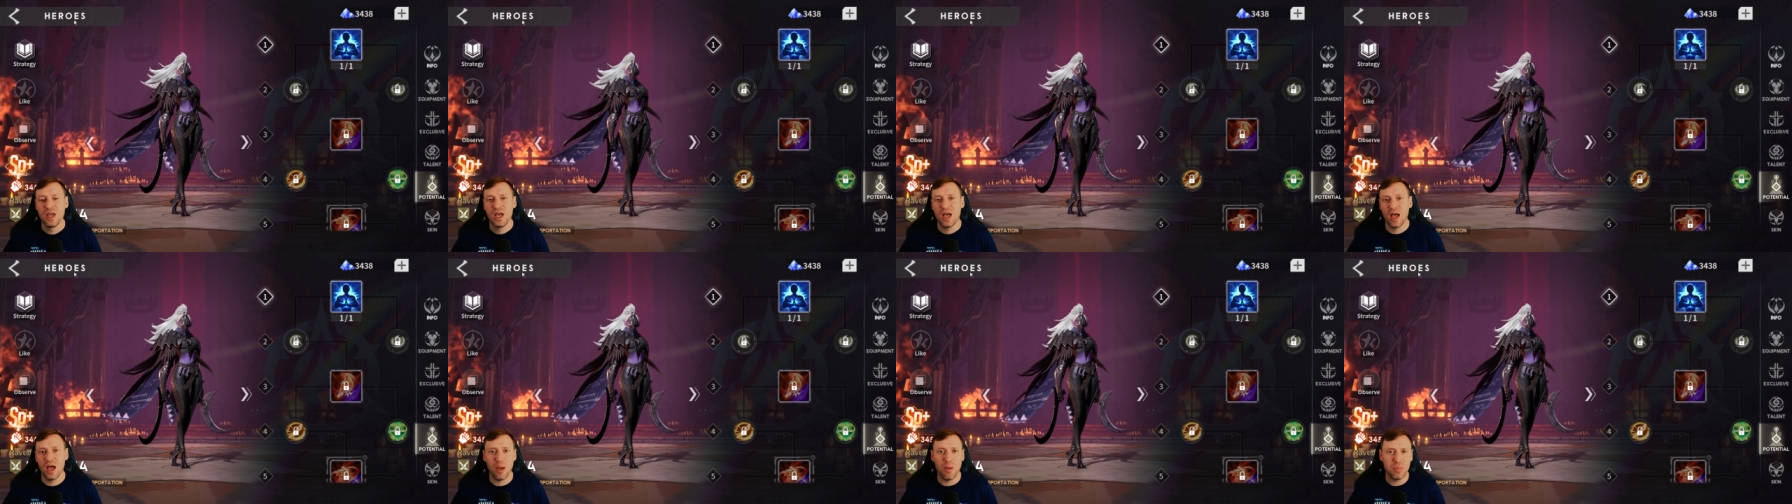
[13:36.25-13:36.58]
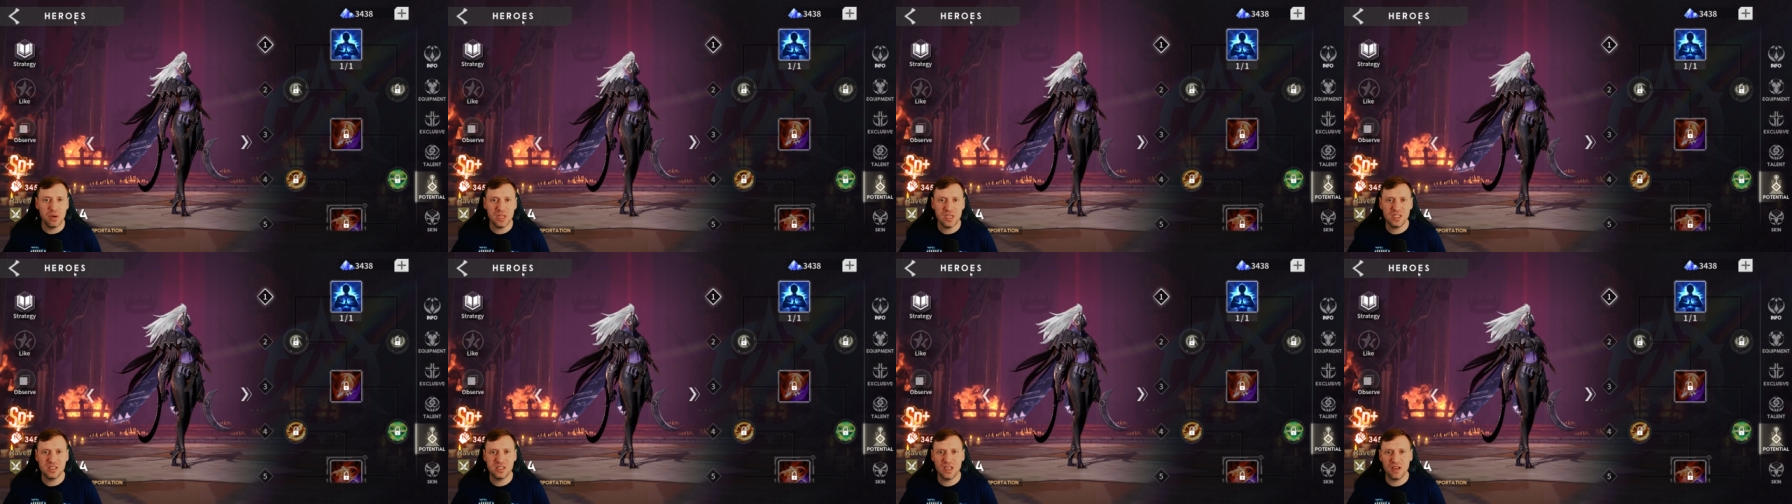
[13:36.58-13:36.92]
Uh,
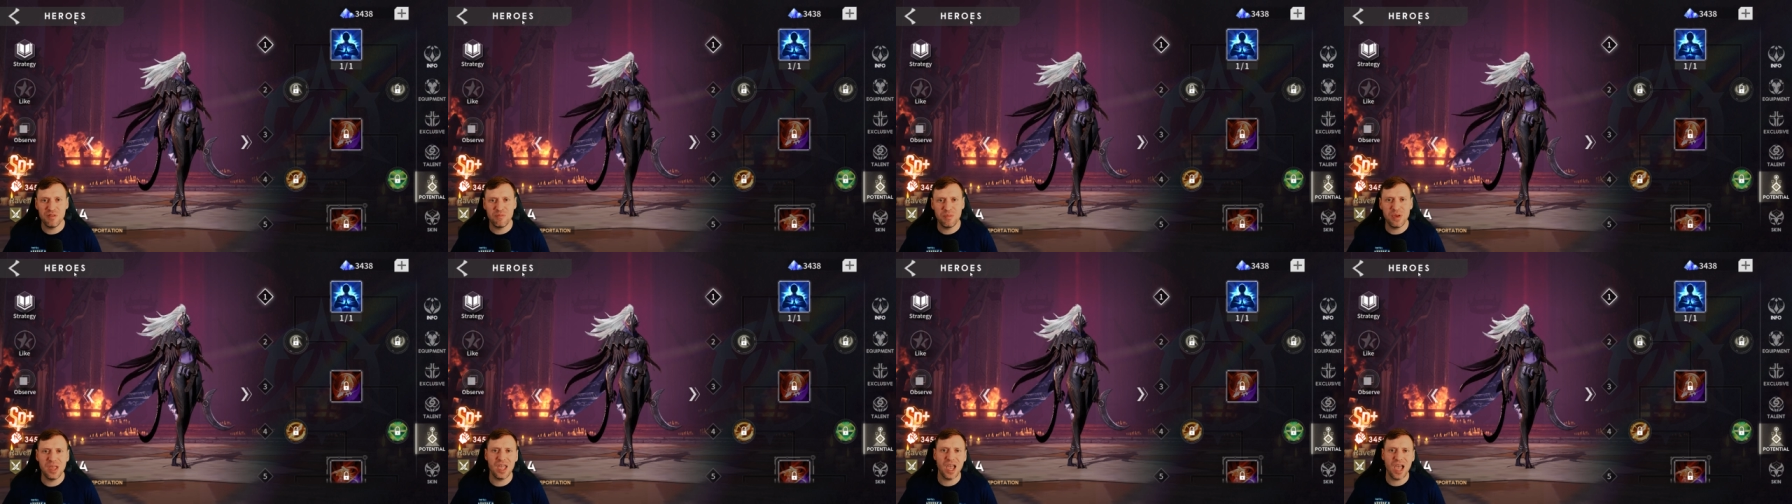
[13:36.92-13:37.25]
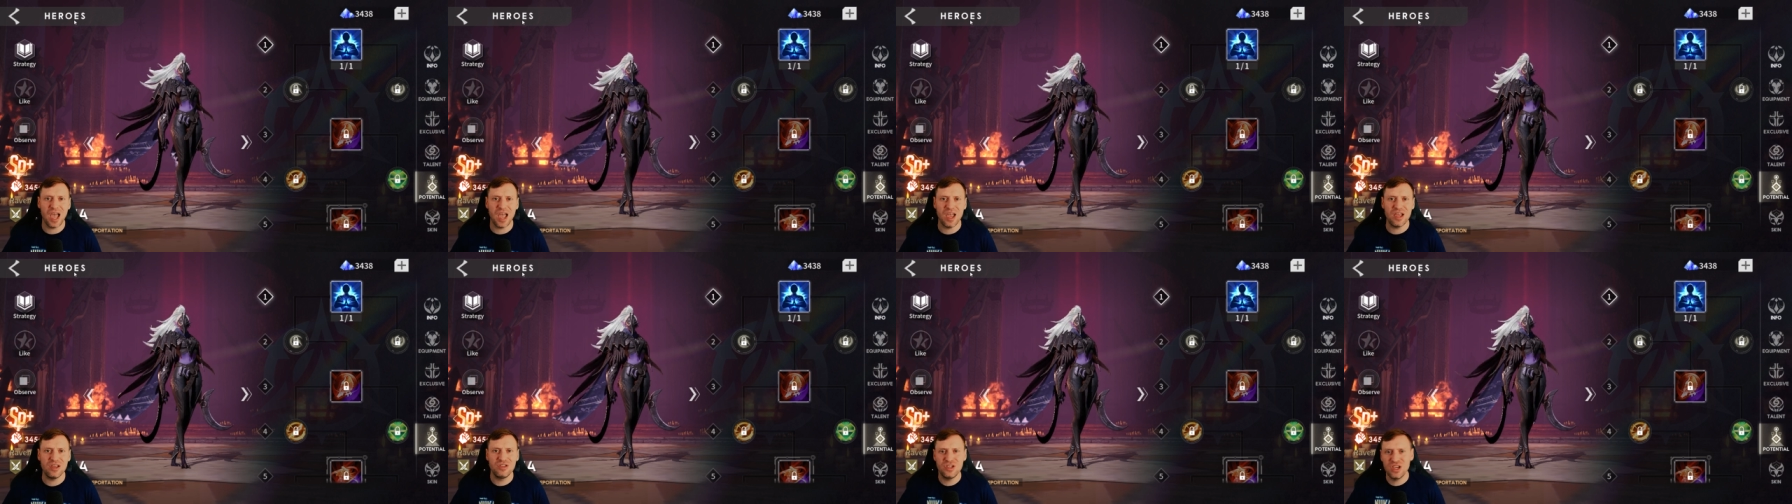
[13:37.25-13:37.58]
please leave me
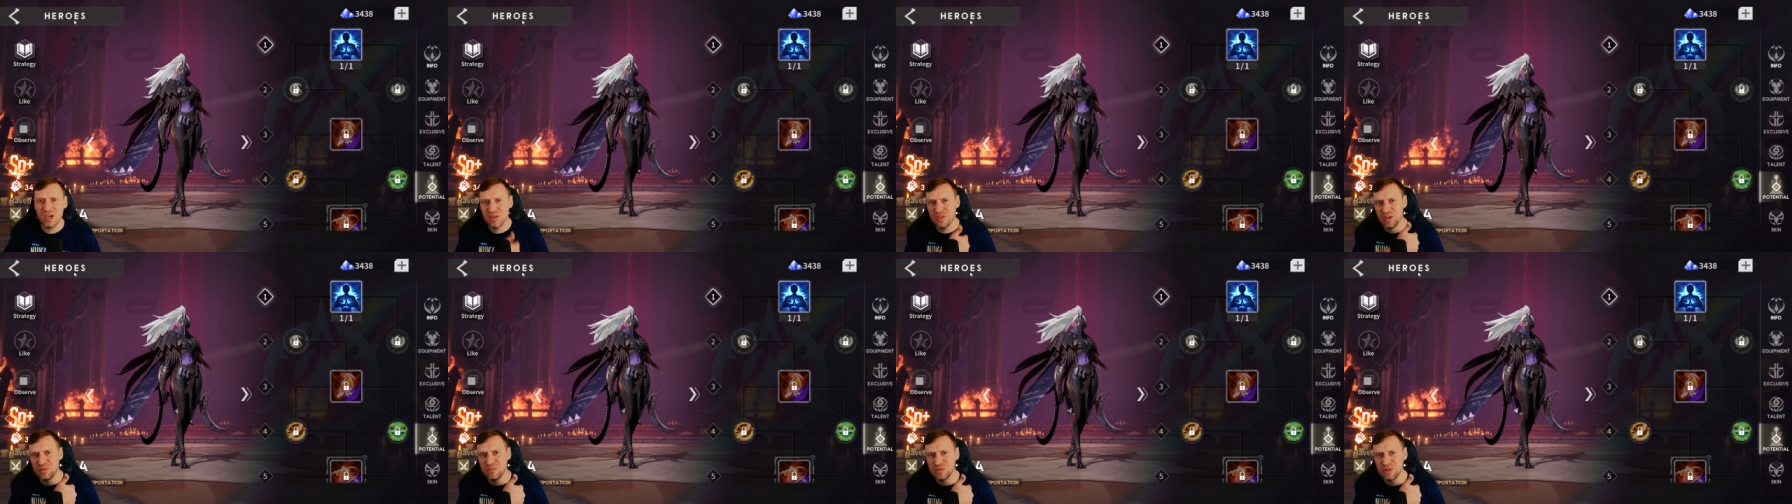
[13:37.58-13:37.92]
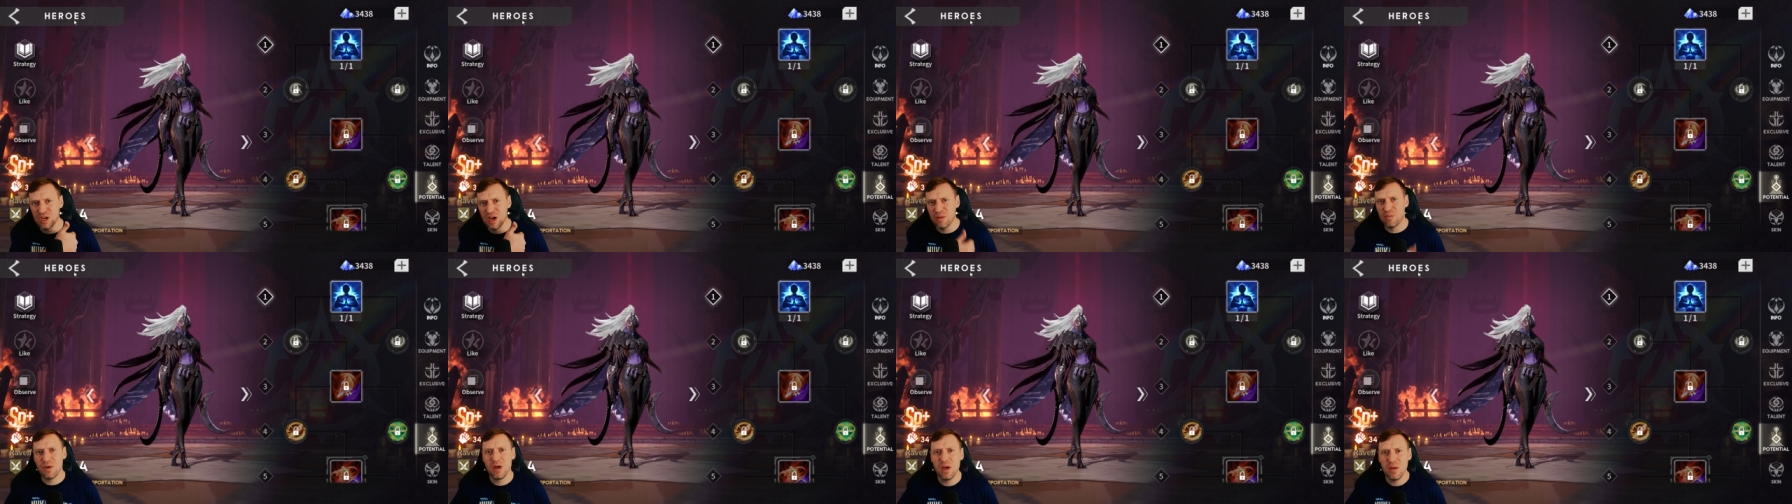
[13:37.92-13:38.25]
a cheeky thumbs
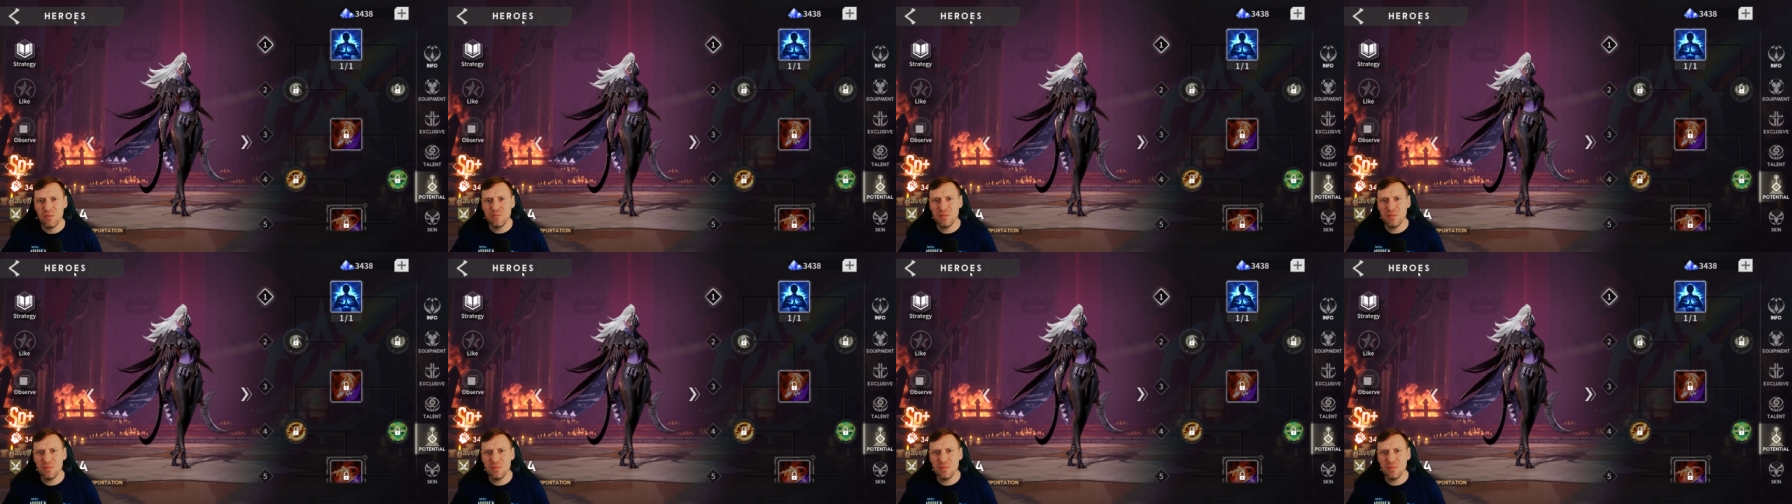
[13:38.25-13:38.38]
up.